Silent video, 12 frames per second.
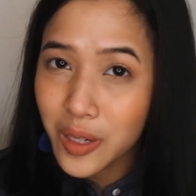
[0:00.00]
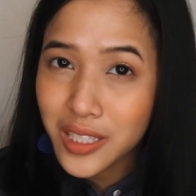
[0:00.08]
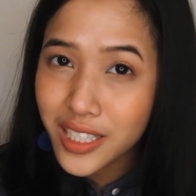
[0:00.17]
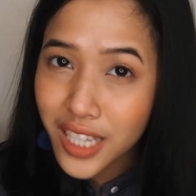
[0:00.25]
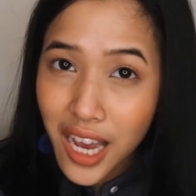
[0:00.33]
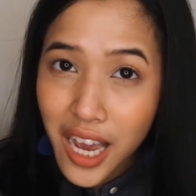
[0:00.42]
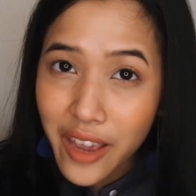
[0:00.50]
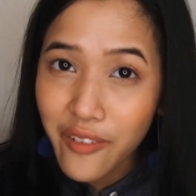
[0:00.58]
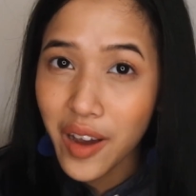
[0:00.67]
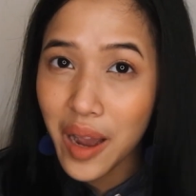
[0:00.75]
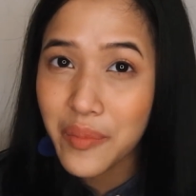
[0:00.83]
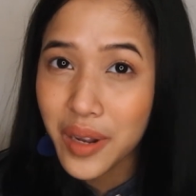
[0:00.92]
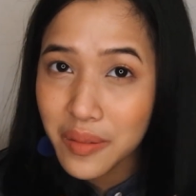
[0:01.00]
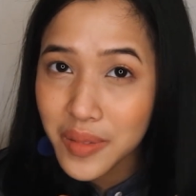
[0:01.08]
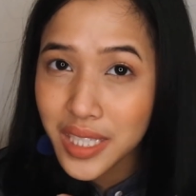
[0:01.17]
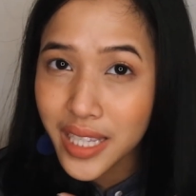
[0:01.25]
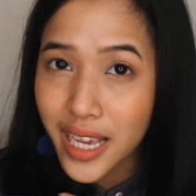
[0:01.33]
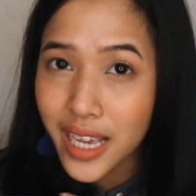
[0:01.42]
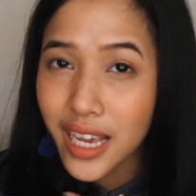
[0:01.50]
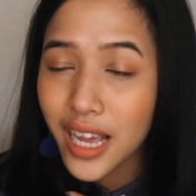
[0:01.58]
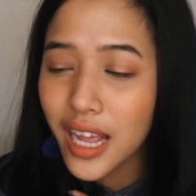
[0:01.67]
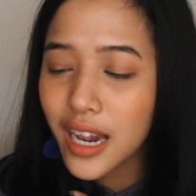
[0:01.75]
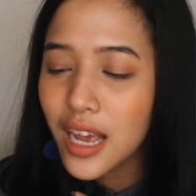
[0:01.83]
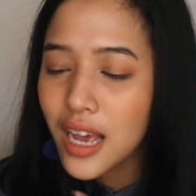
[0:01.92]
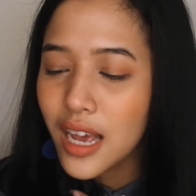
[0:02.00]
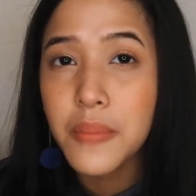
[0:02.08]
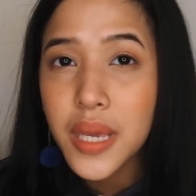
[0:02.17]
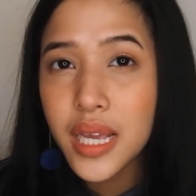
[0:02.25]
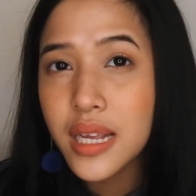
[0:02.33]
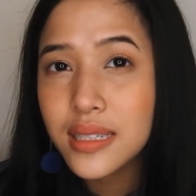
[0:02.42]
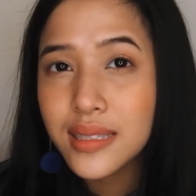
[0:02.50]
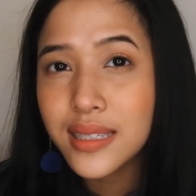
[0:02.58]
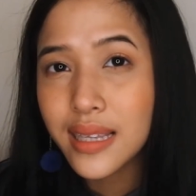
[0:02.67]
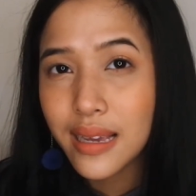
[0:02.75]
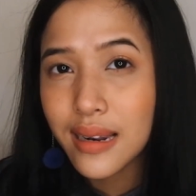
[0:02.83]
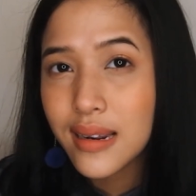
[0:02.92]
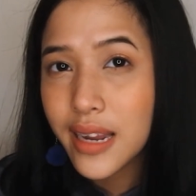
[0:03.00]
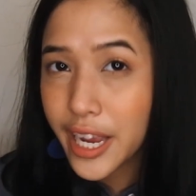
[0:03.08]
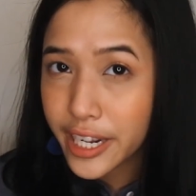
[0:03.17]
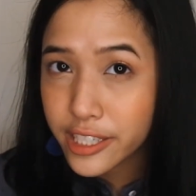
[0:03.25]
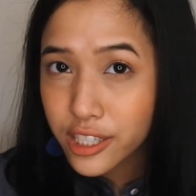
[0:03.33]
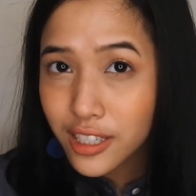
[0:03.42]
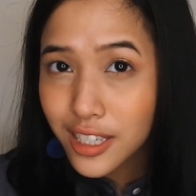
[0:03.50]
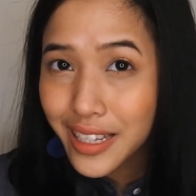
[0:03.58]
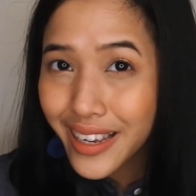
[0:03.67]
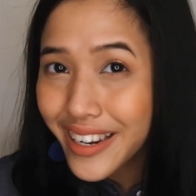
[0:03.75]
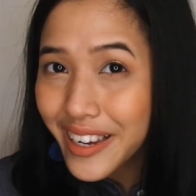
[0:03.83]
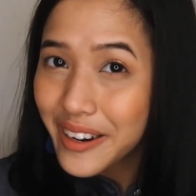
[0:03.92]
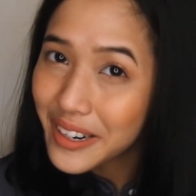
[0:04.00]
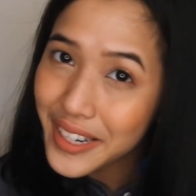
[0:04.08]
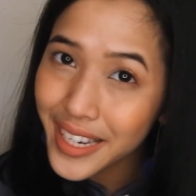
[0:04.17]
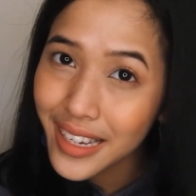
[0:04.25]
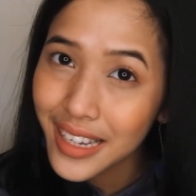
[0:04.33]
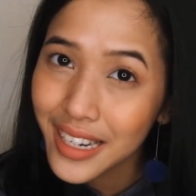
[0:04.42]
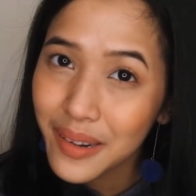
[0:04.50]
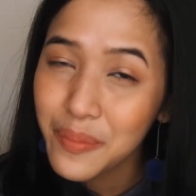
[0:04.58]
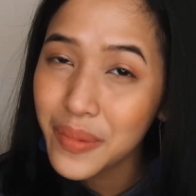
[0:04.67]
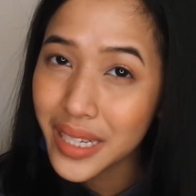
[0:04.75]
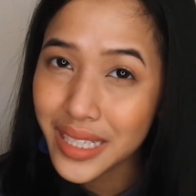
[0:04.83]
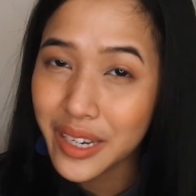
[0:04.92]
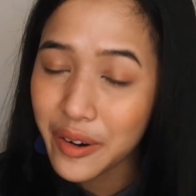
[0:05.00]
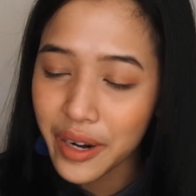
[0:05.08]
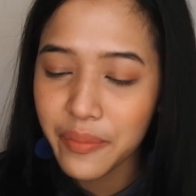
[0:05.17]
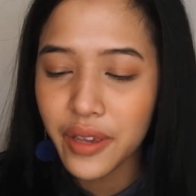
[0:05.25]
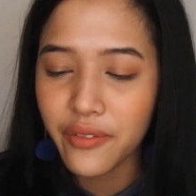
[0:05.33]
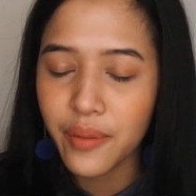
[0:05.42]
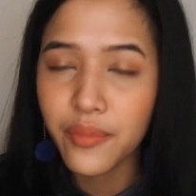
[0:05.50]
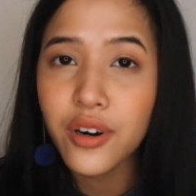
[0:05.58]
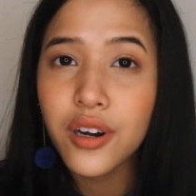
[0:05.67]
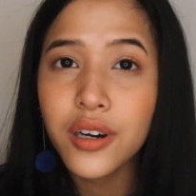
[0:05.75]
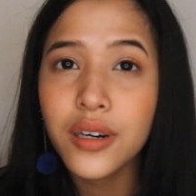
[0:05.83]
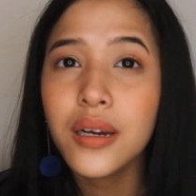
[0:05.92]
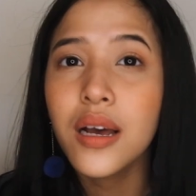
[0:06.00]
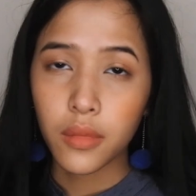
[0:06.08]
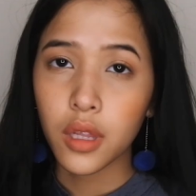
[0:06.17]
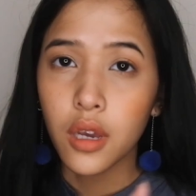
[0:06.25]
Chonsa, if I'm not mistaken, means skin angel in Korean. Please correct me if I'm wrong.